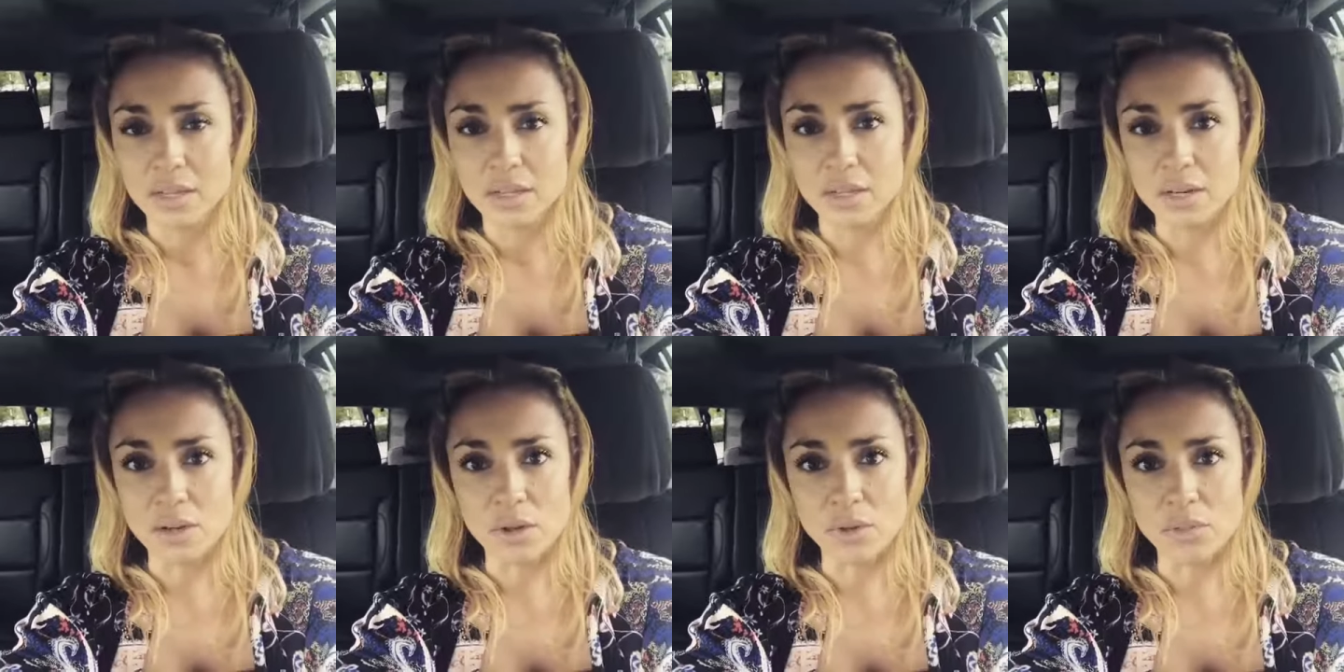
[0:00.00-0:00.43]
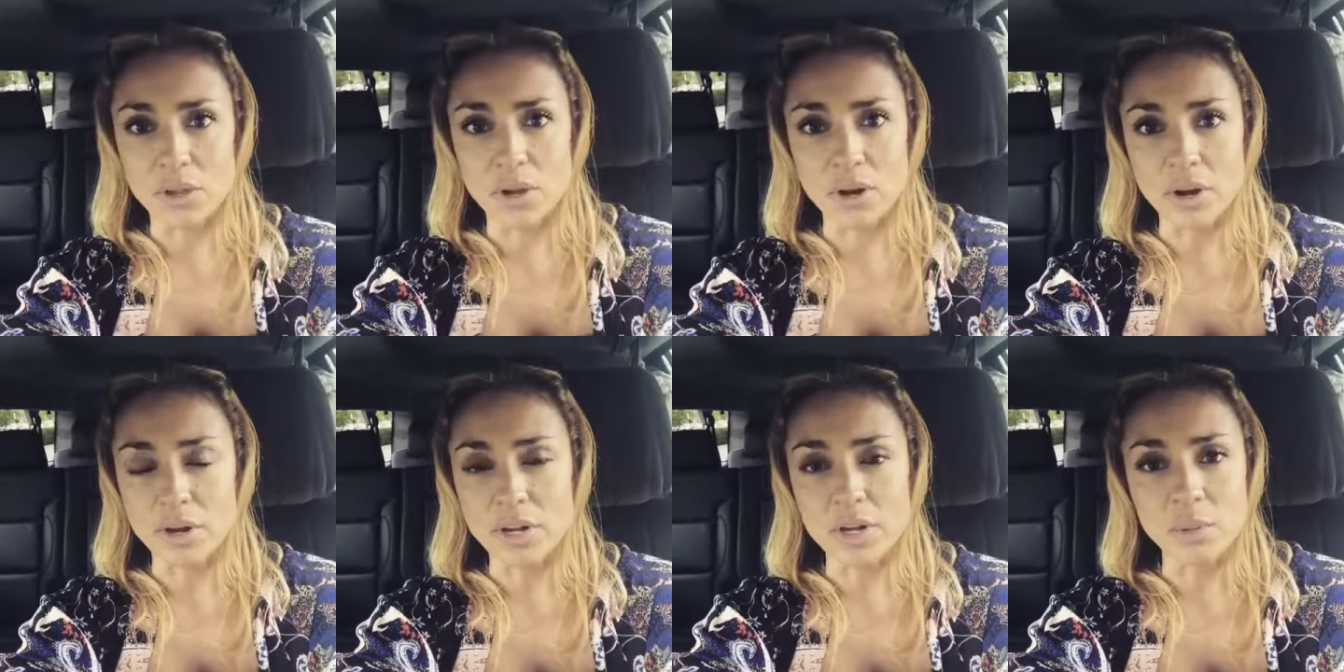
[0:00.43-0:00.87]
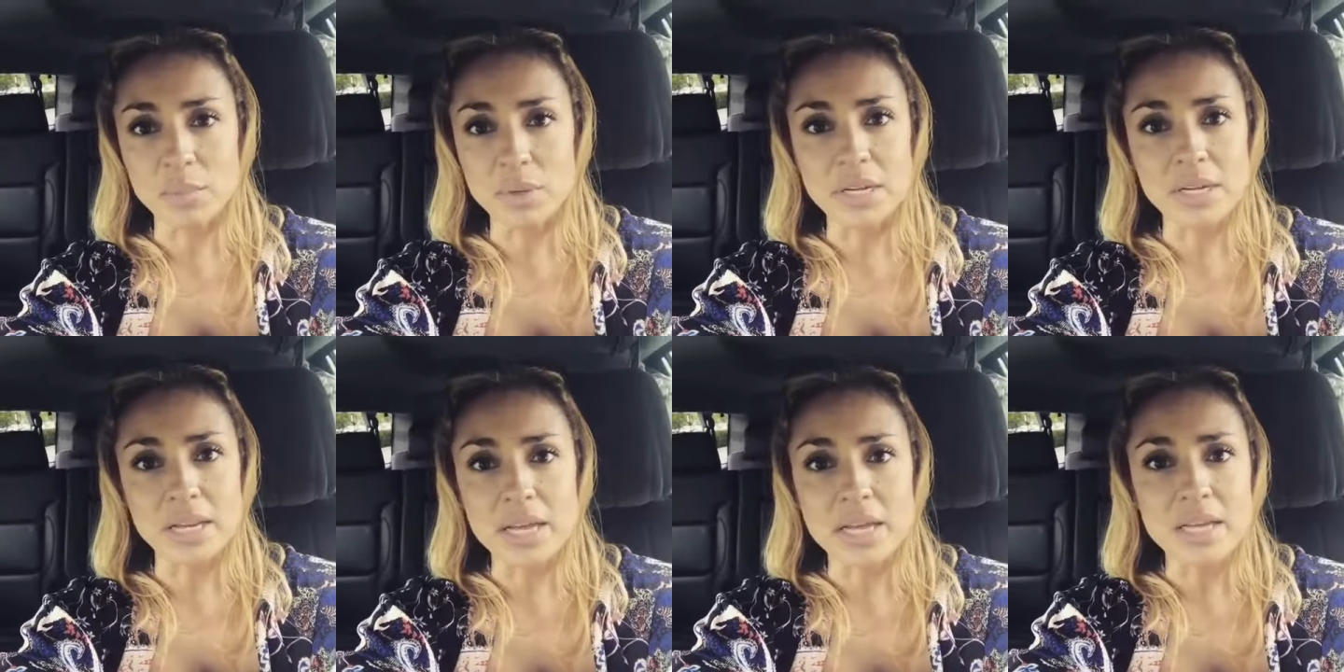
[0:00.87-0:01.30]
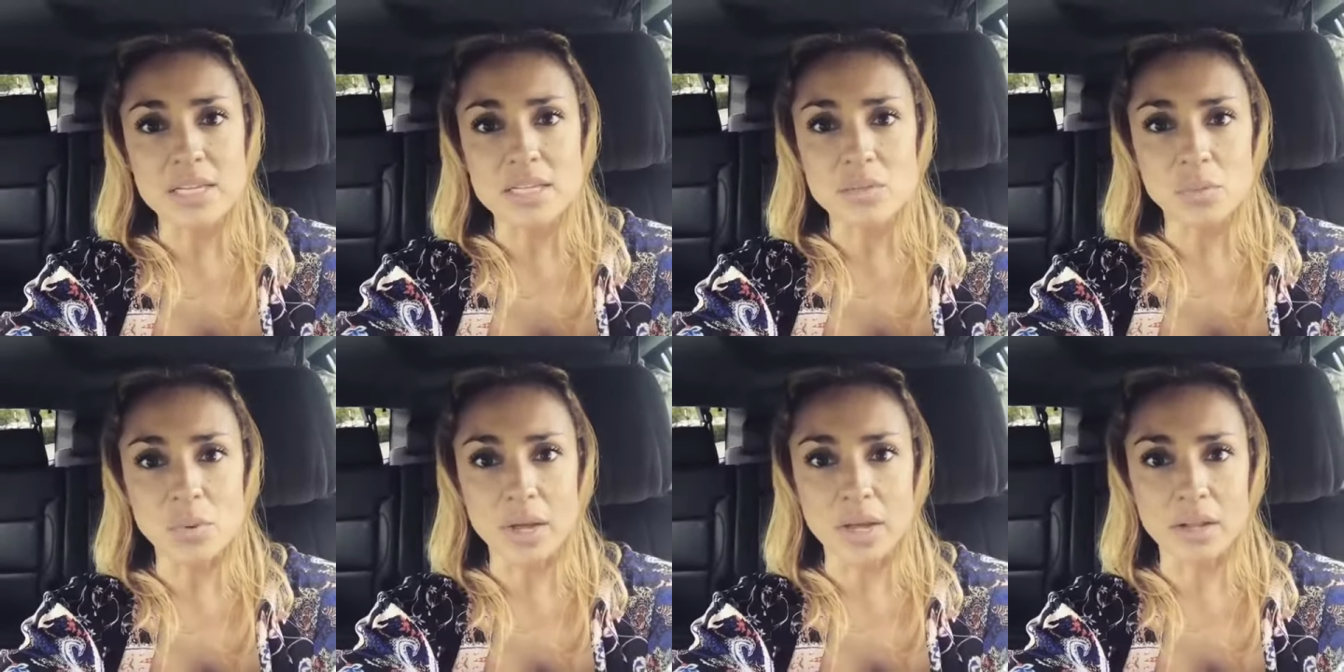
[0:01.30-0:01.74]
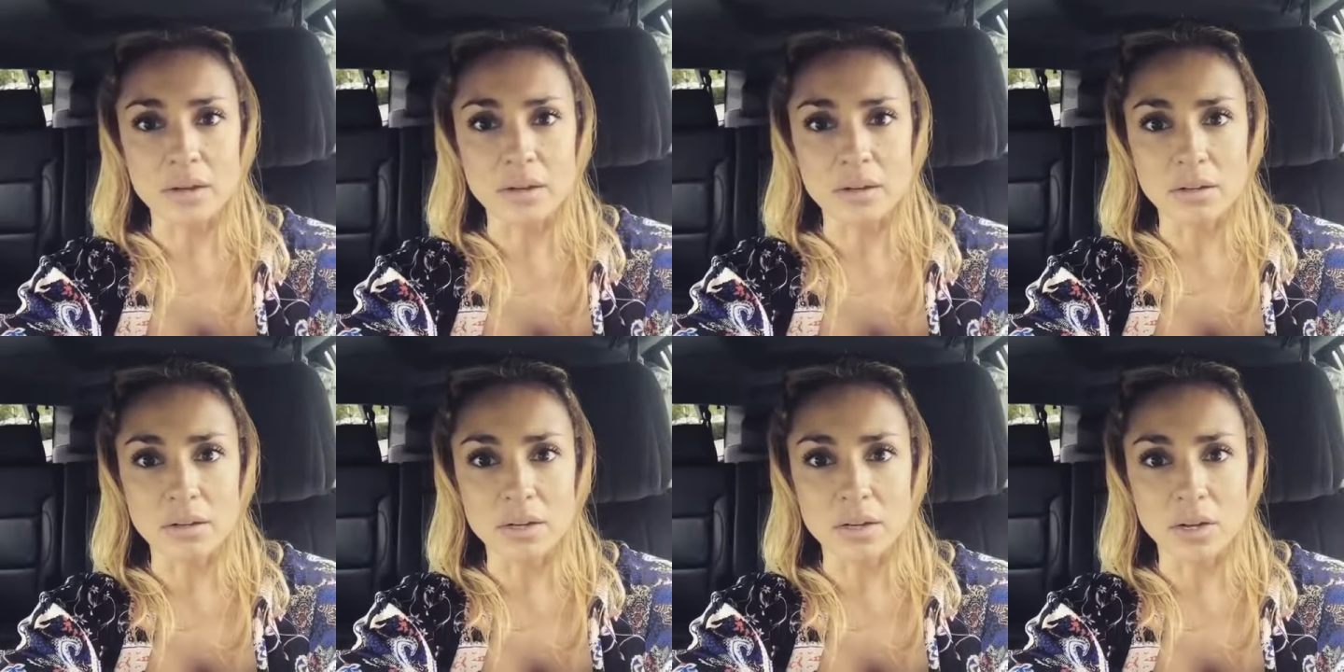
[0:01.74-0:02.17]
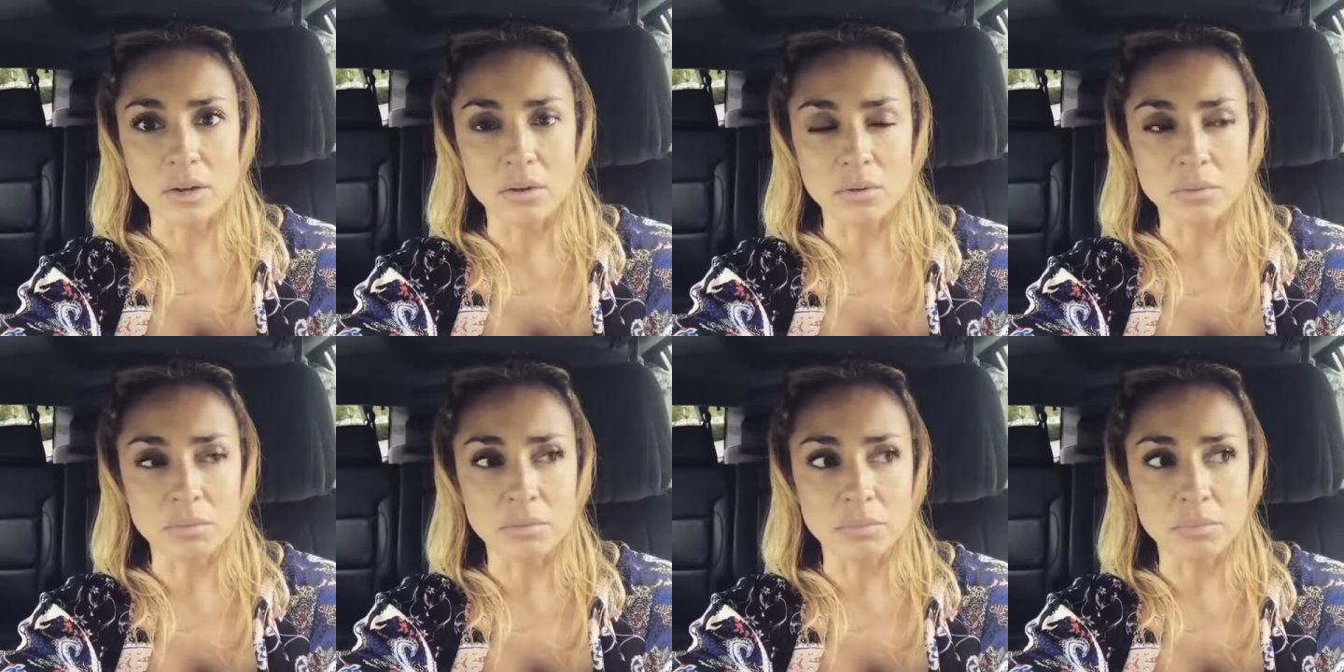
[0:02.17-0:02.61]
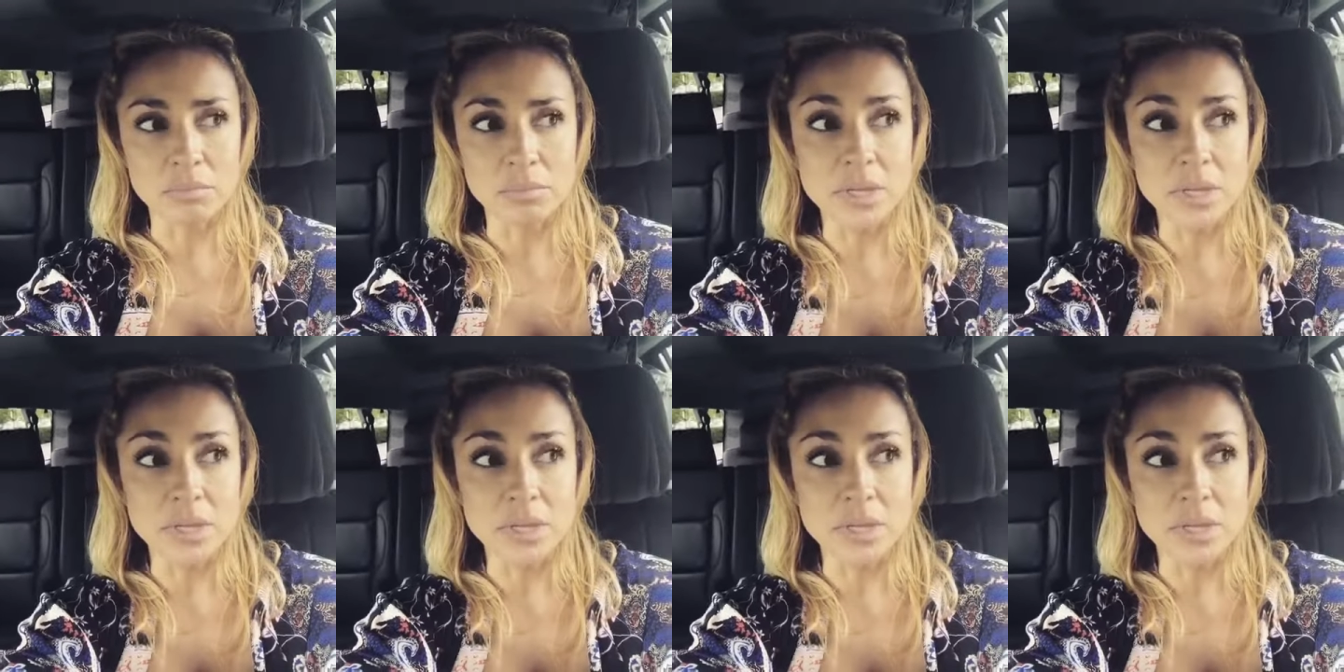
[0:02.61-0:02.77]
You know, there are going to be days when, you know,